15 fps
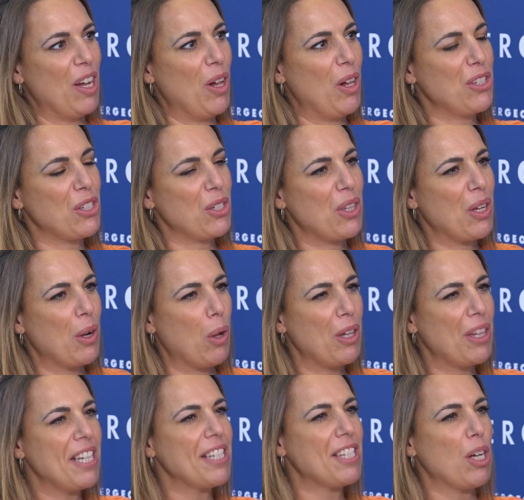also the, all
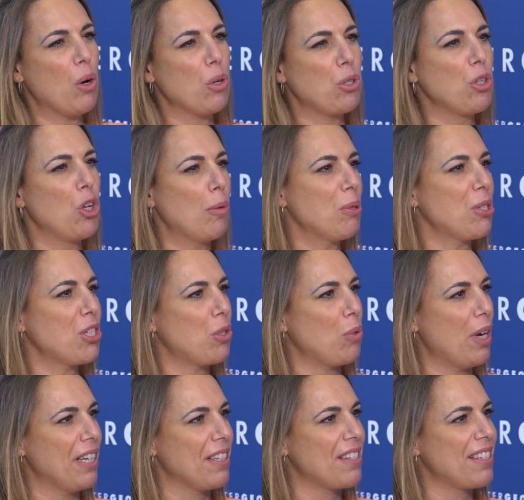these autonomous
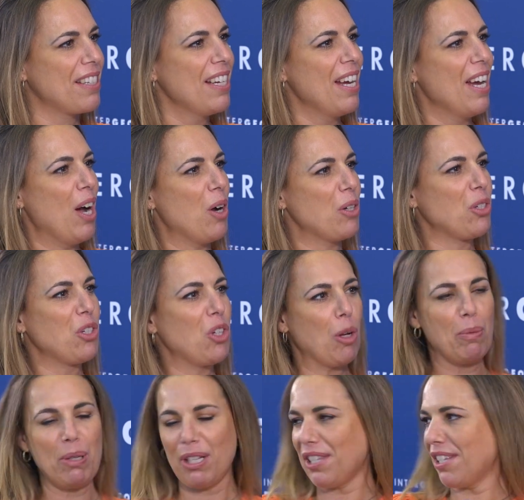trends.
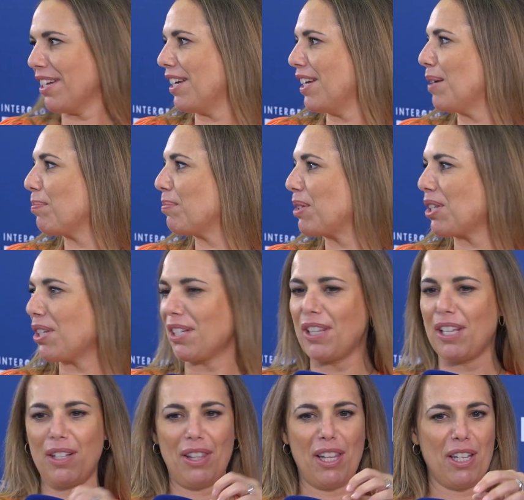Autonomous, um,
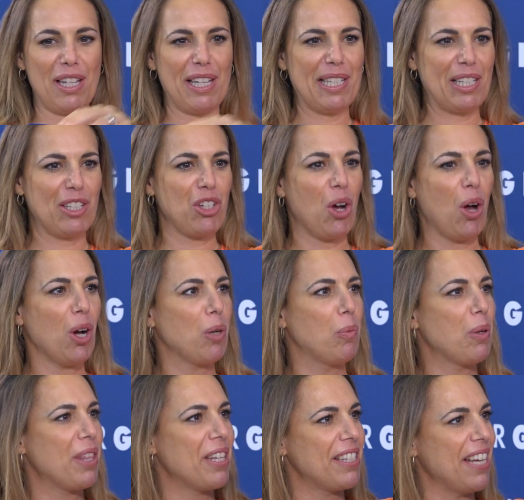the, the, little dog
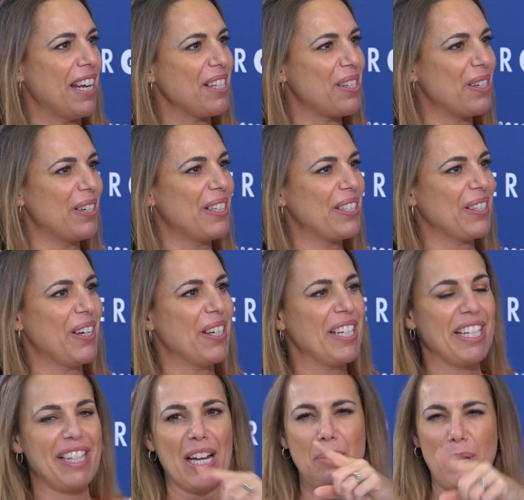with the sensors on
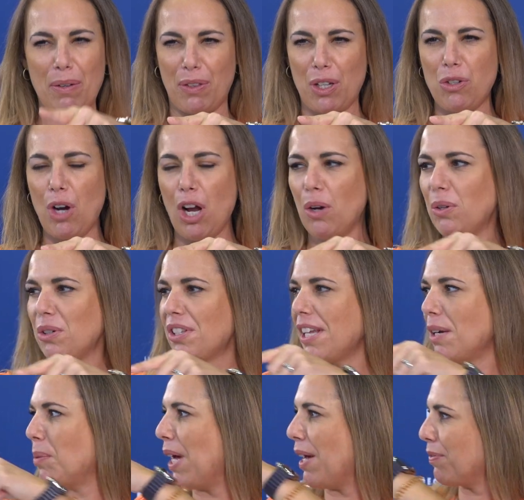that, it, then we have the drones,
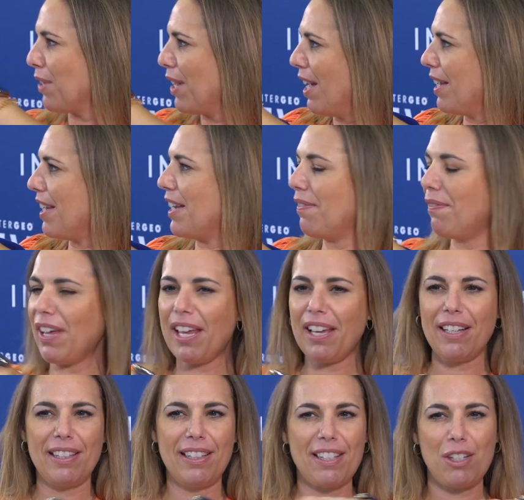then we have little
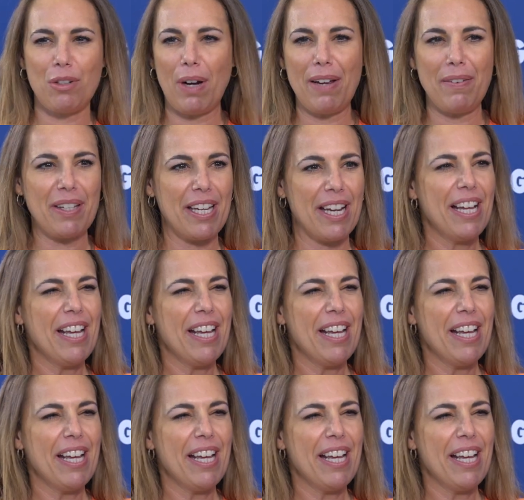vehicles driving here.